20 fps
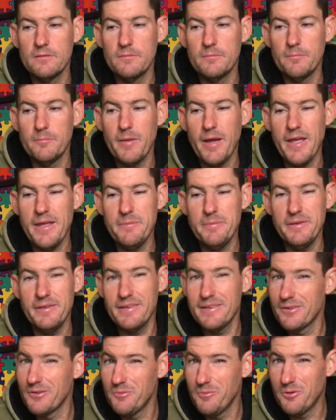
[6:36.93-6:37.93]
maybe a
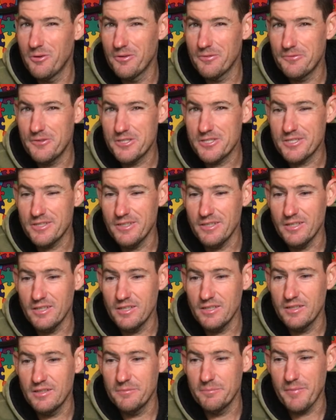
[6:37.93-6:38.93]
little more efficient,
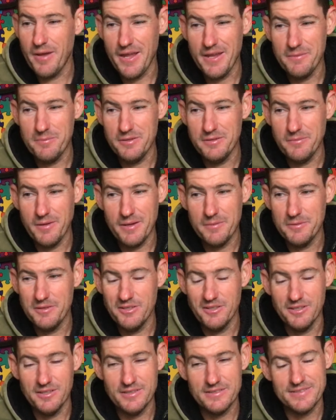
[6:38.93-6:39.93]
maybe
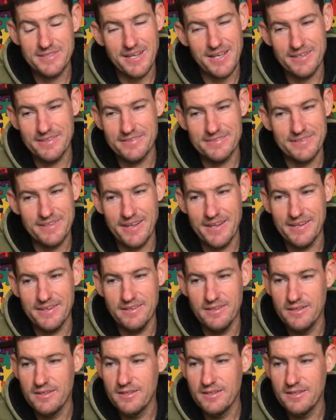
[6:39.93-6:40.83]
not, it's hard to say,